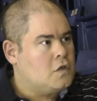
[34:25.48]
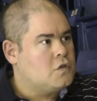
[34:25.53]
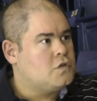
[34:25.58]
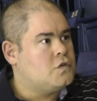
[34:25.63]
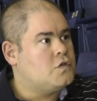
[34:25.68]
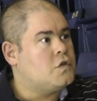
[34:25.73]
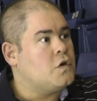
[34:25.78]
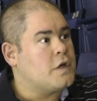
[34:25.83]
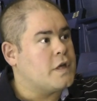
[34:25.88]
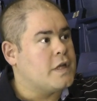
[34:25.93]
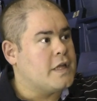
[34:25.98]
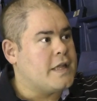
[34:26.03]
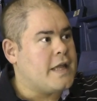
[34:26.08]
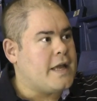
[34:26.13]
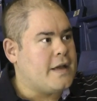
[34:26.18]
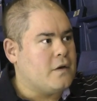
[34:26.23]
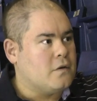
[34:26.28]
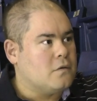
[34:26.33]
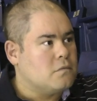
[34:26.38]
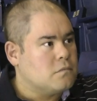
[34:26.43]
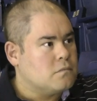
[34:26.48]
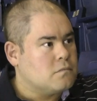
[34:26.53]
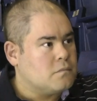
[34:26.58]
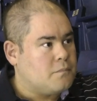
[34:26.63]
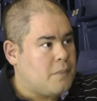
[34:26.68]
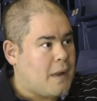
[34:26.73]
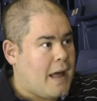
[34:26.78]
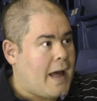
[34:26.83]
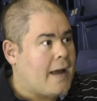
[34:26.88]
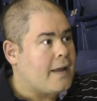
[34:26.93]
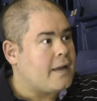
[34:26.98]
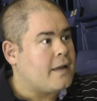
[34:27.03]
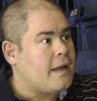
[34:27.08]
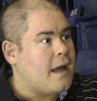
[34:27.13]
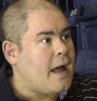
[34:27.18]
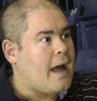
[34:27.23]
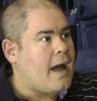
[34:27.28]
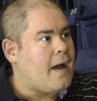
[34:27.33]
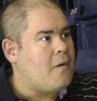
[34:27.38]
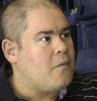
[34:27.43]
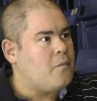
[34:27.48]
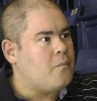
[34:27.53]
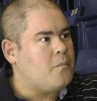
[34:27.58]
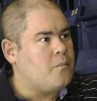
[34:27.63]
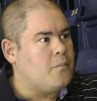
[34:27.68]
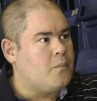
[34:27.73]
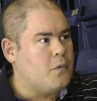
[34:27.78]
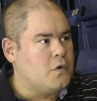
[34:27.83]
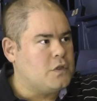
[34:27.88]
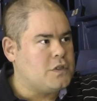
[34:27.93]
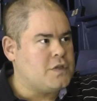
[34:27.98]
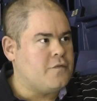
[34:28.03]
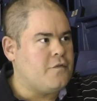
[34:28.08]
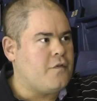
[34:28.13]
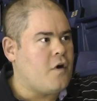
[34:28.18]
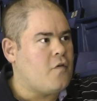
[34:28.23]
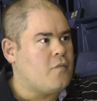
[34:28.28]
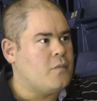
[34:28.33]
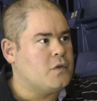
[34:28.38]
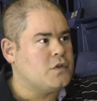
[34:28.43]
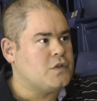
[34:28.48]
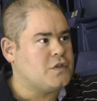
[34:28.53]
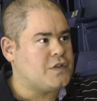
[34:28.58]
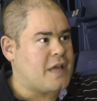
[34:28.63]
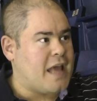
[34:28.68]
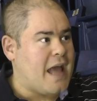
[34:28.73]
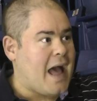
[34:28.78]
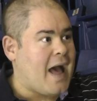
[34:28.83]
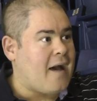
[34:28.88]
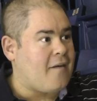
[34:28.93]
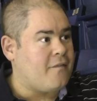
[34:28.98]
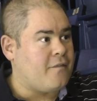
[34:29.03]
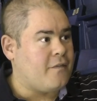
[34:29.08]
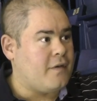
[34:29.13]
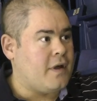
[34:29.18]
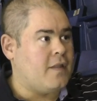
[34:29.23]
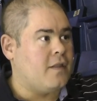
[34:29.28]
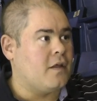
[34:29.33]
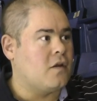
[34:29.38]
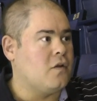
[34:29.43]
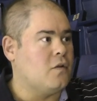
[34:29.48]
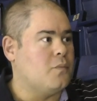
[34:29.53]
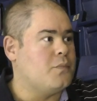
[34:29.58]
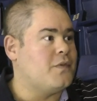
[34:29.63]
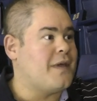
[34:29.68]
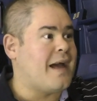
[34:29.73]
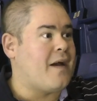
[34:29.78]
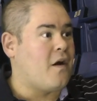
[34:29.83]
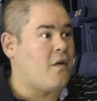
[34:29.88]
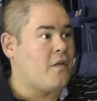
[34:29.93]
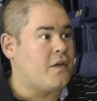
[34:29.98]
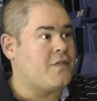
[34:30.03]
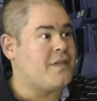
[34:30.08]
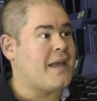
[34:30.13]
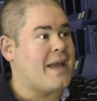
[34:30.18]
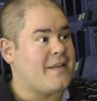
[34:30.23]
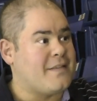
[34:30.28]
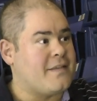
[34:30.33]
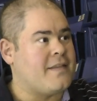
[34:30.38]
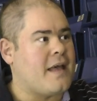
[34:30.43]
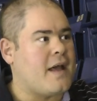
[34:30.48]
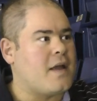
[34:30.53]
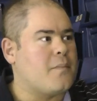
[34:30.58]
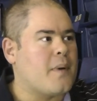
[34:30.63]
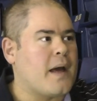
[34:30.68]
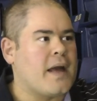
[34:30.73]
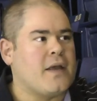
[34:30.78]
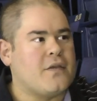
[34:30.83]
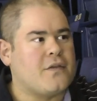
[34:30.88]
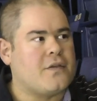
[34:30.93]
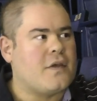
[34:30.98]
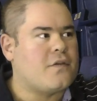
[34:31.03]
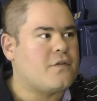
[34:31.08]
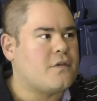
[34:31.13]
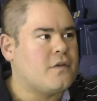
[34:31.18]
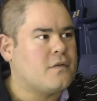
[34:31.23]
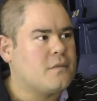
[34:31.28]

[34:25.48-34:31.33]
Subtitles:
Talking to Neil Black, how much involvement does he have in the club on a day-to-day basis?